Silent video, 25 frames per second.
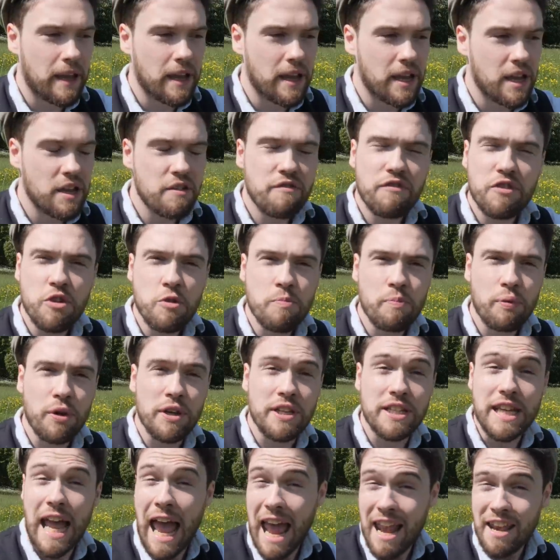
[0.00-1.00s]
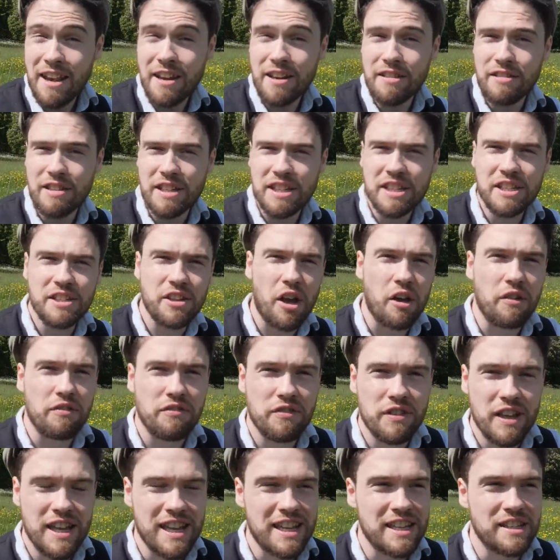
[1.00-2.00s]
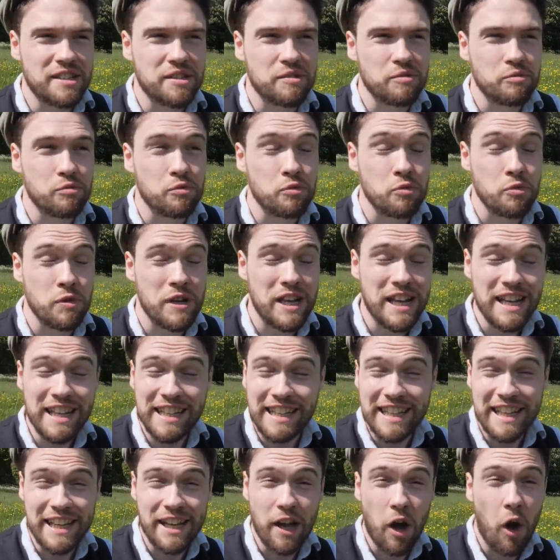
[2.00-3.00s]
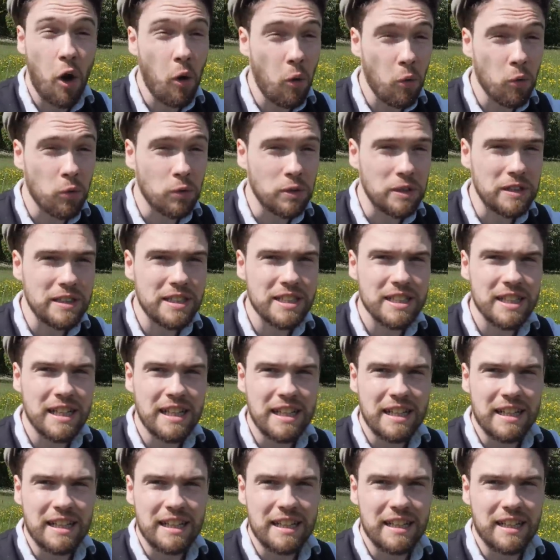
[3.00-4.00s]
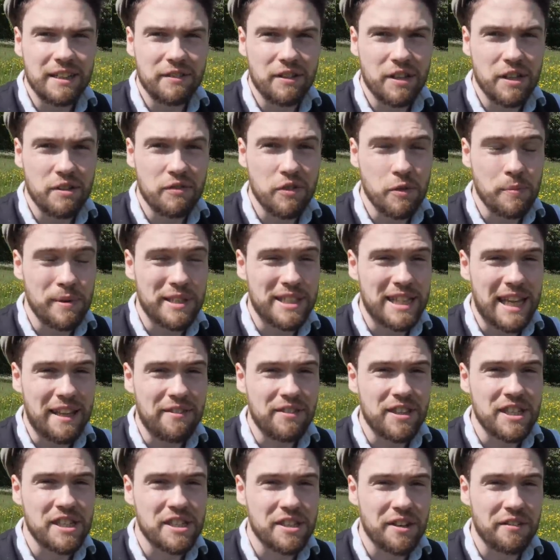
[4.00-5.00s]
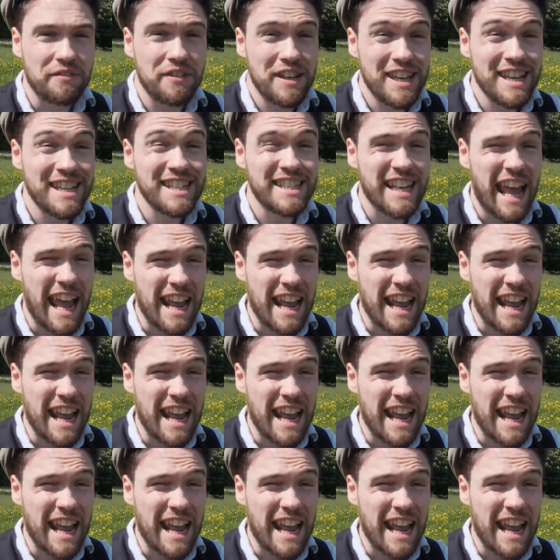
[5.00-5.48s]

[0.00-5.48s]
If you pretend this stuff is really old, like if you pretend this stuff is